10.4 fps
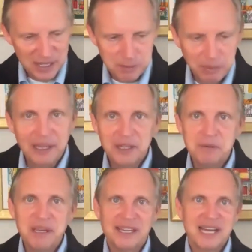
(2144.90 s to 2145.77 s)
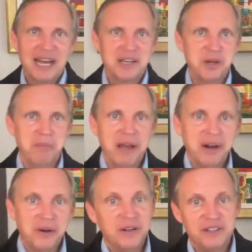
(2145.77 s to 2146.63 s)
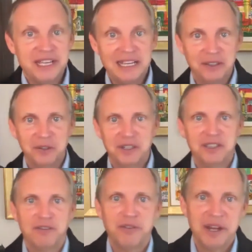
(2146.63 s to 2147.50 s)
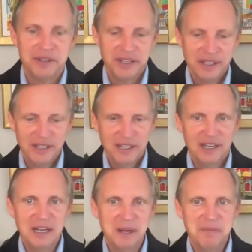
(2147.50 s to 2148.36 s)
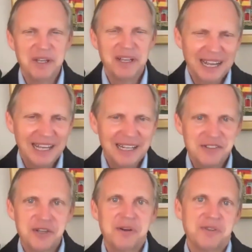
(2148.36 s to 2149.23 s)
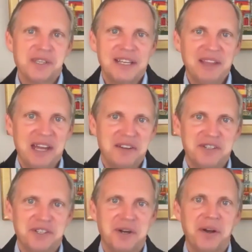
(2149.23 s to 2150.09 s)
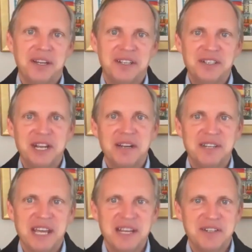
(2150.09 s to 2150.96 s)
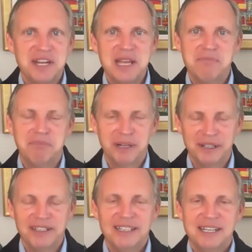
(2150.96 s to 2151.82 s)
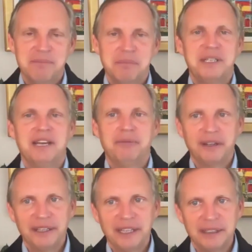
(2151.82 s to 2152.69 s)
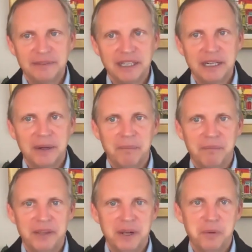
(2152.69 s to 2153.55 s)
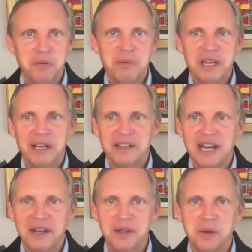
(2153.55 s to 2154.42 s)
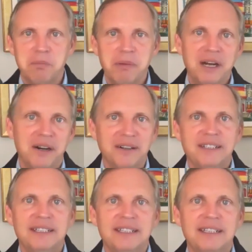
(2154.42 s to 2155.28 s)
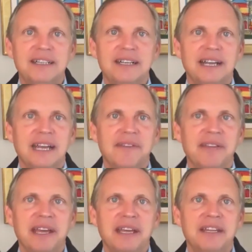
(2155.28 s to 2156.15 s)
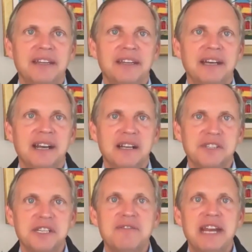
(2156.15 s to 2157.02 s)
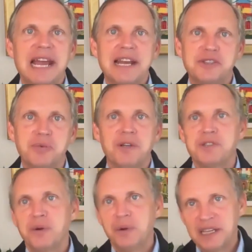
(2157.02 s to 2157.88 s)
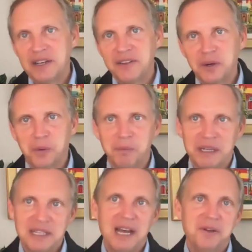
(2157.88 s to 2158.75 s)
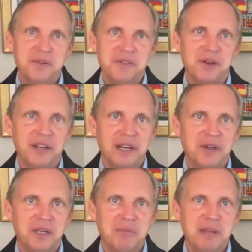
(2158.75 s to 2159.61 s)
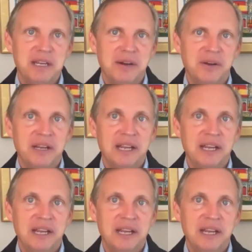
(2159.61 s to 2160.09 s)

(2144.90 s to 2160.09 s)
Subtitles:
planned to be a Taco Bell, and if you take a look at the front, you can kind of start seeing that starting to take shape, but definitely it will be a Taco Bell. And then Stephen asked what's going into the old McDonald's on El Camino,